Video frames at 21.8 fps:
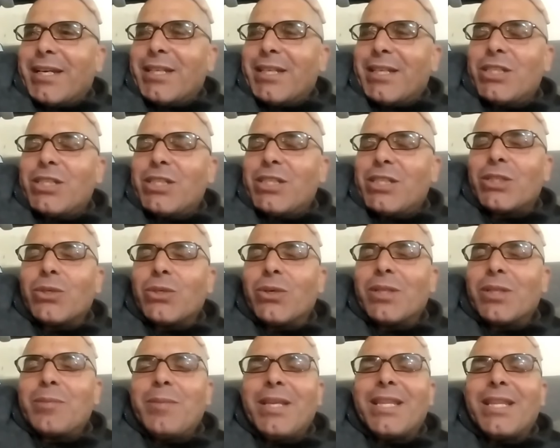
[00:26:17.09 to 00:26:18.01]
and she
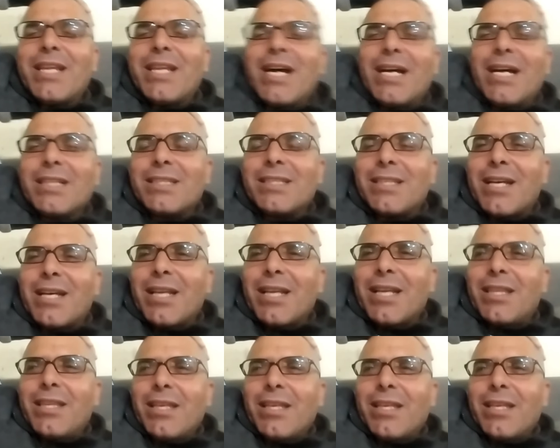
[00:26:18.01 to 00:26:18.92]
told me that I
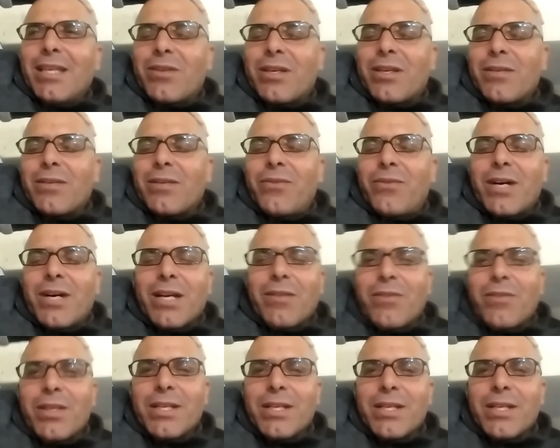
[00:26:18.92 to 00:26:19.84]
think
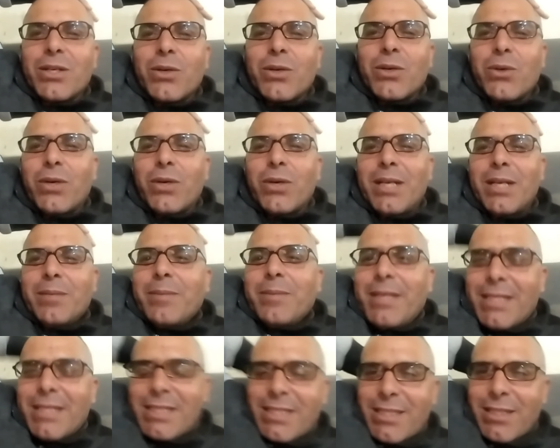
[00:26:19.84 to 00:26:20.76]
5 years ago,
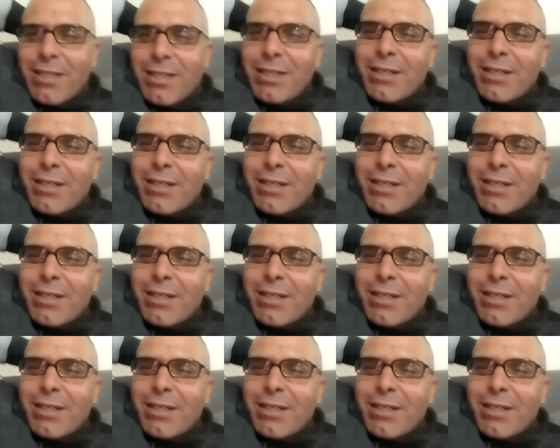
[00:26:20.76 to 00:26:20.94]
Lamees.